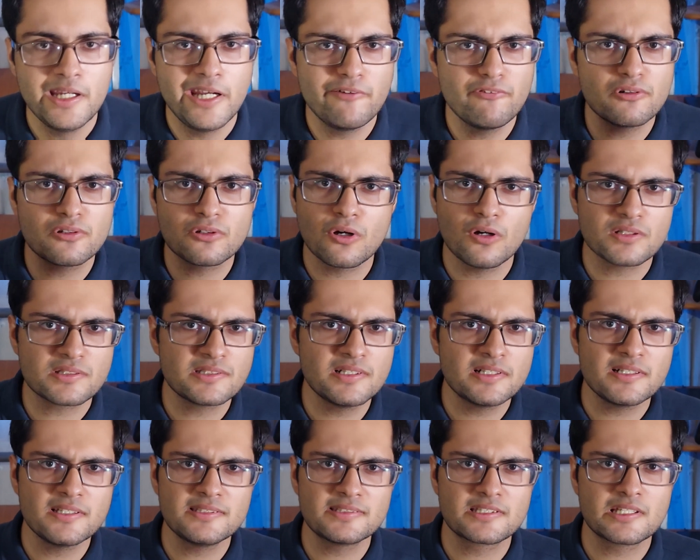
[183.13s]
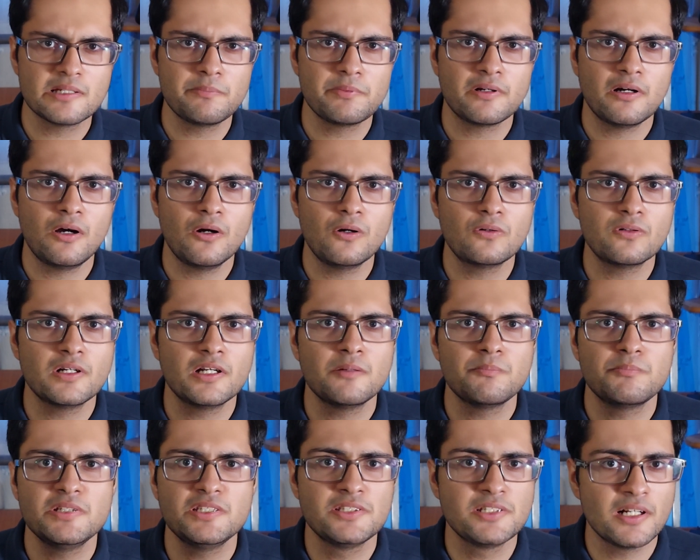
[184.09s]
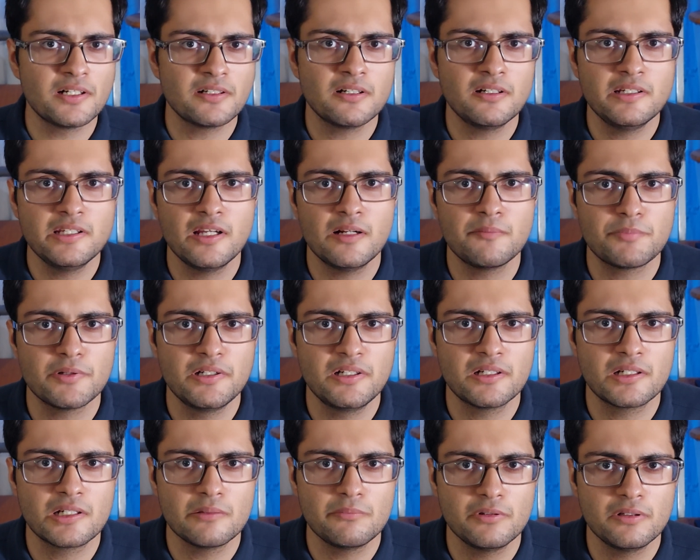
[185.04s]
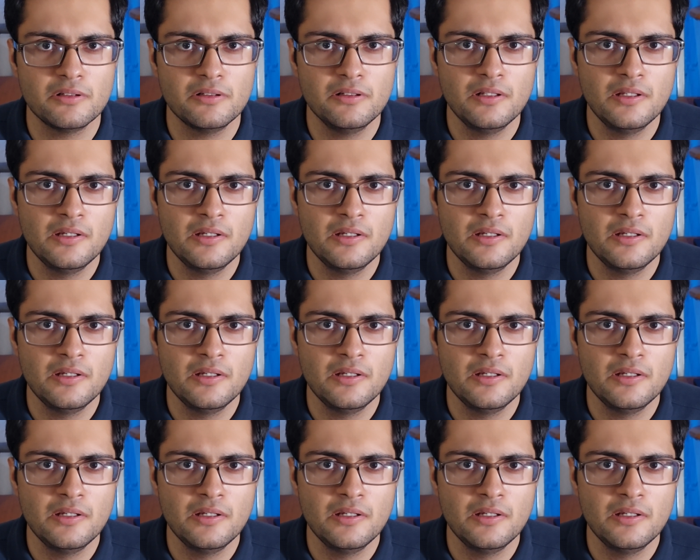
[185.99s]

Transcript: It would constantly skip around and be generally unpredictable.